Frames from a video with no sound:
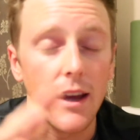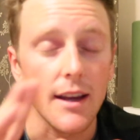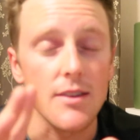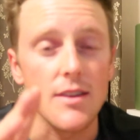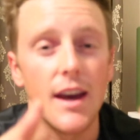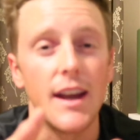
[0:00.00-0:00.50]
Like
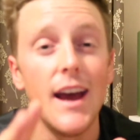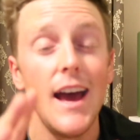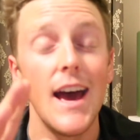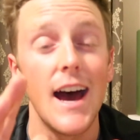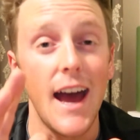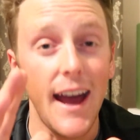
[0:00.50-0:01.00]
I said,
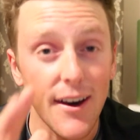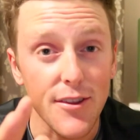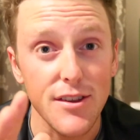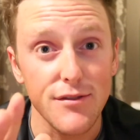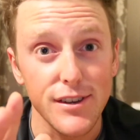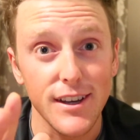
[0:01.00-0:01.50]
a
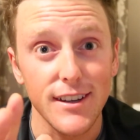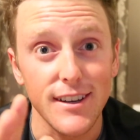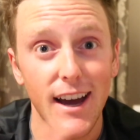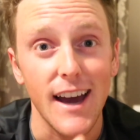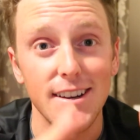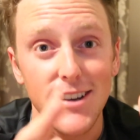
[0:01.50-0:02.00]
healthy vegan
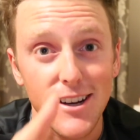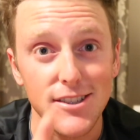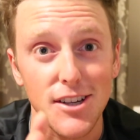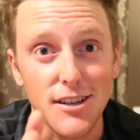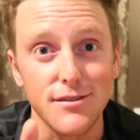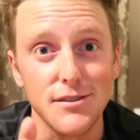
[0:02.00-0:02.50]
diet, not a
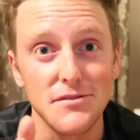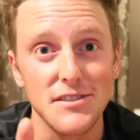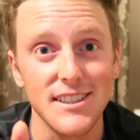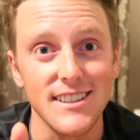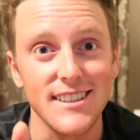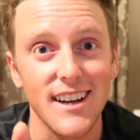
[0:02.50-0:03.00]
junk food
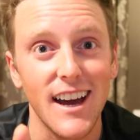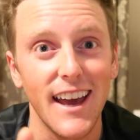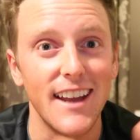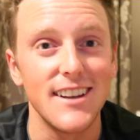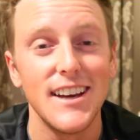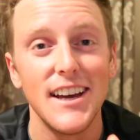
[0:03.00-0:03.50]
vegan
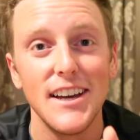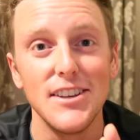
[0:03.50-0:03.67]
diet.